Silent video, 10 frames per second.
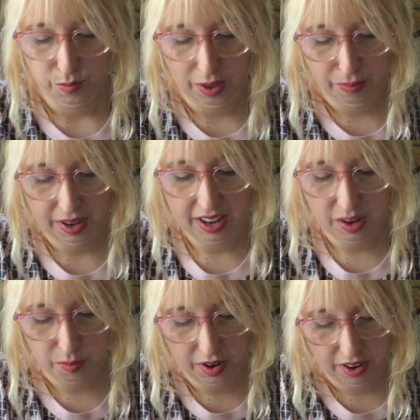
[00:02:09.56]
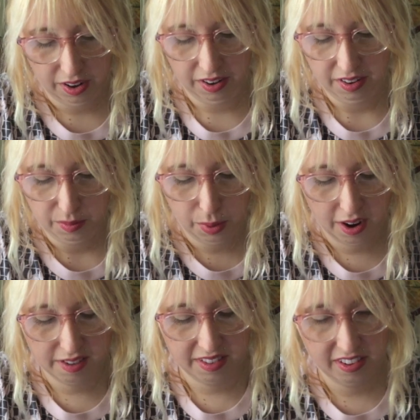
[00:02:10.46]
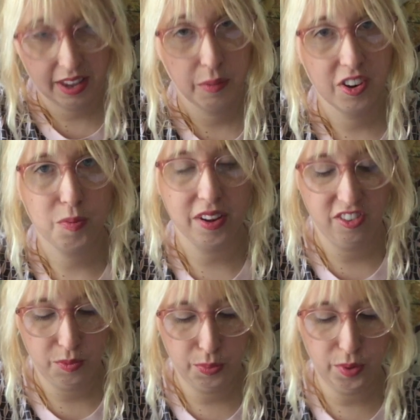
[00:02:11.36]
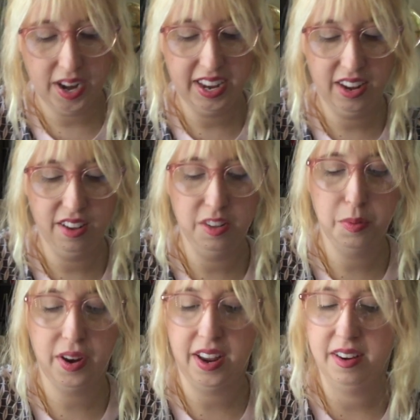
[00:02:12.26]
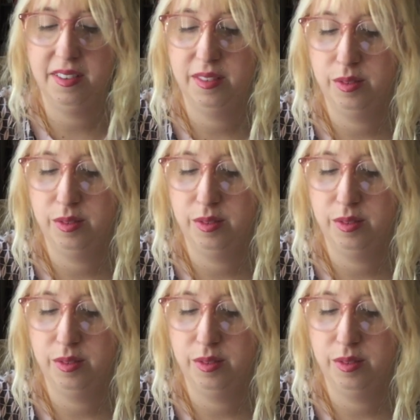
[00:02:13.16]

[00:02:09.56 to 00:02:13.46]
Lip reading: My peanut butter part of the sandwich by spreading it on the bread,